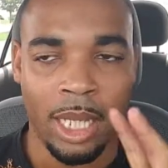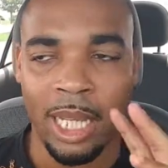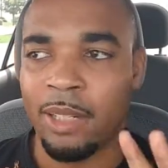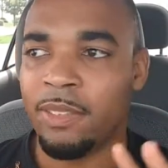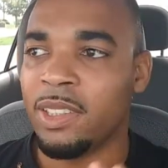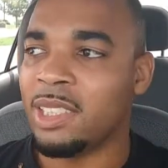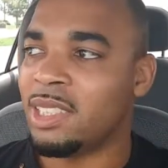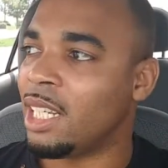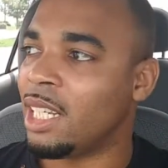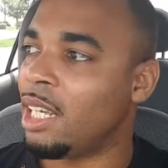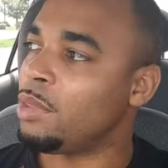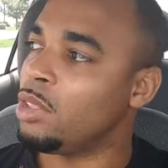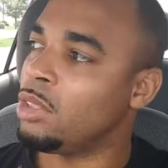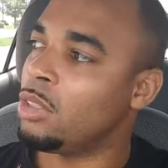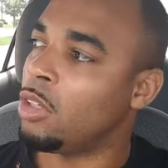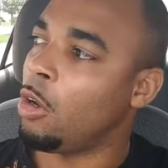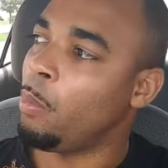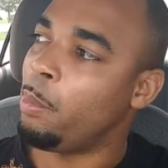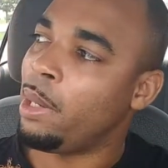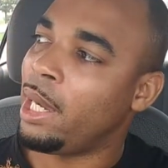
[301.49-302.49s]
Every time you
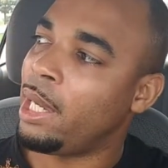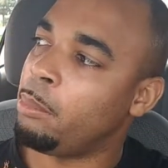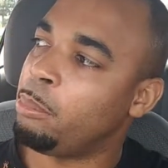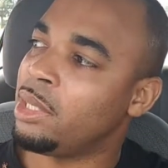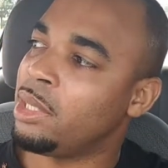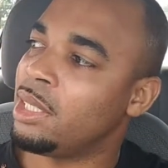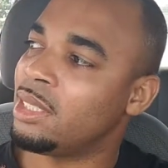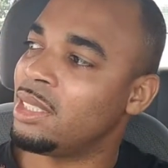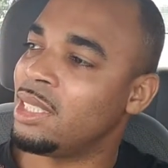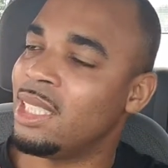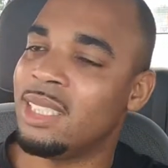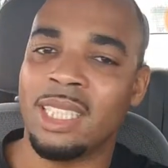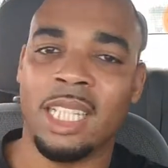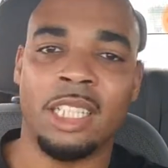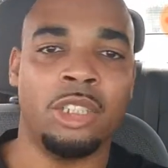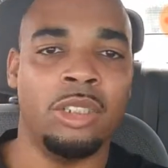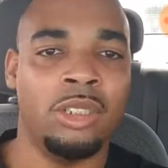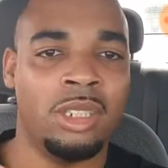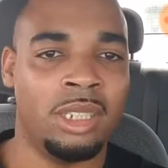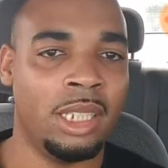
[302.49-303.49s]
go by a business
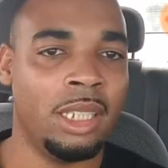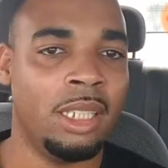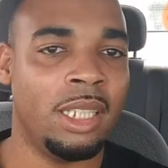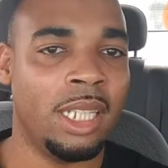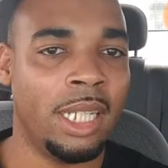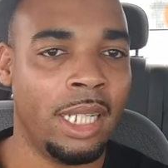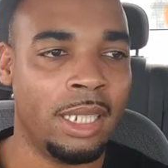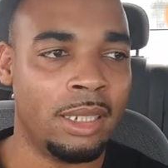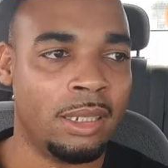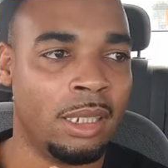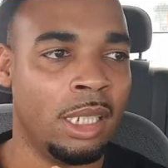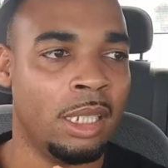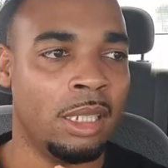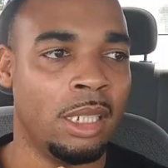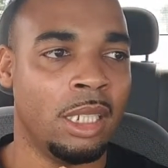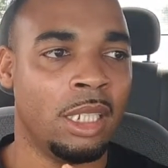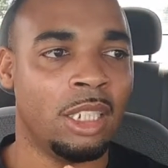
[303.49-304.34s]
and you see that